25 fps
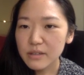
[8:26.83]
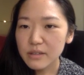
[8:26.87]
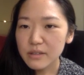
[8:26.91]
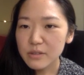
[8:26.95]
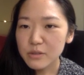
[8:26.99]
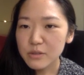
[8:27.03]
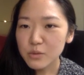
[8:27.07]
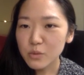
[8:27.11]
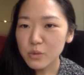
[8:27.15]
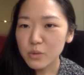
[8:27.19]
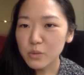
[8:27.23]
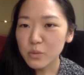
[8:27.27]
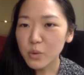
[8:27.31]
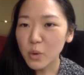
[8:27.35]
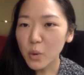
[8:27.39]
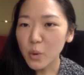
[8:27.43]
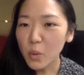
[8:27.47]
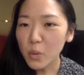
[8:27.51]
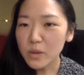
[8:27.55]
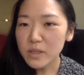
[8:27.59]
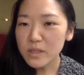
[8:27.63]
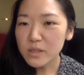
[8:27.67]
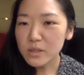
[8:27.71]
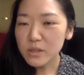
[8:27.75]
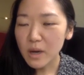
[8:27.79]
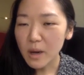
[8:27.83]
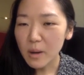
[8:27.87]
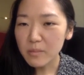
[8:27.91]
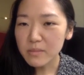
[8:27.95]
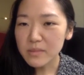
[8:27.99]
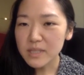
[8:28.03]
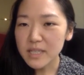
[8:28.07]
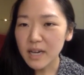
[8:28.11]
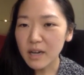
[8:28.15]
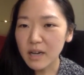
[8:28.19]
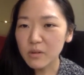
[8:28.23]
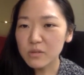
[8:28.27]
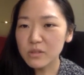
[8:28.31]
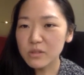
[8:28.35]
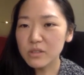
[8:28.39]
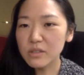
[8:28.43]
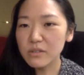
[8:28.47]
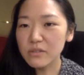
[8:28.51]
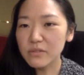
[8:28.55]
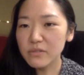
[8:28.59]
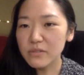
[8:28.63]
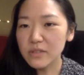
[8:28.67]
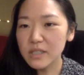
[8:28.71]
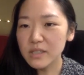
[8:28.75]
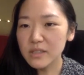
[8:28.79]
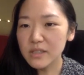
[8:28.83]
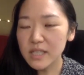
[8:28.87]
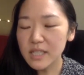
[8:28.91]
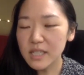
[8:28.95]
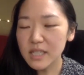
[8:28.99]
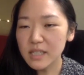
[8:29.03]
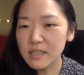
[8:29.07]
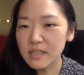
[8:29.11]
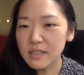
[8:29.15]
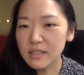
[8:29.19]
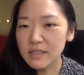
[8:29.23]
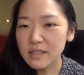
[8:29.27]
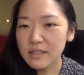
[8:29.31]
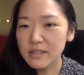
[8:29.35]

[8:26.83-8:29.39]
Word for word: so it will always come down to the feeling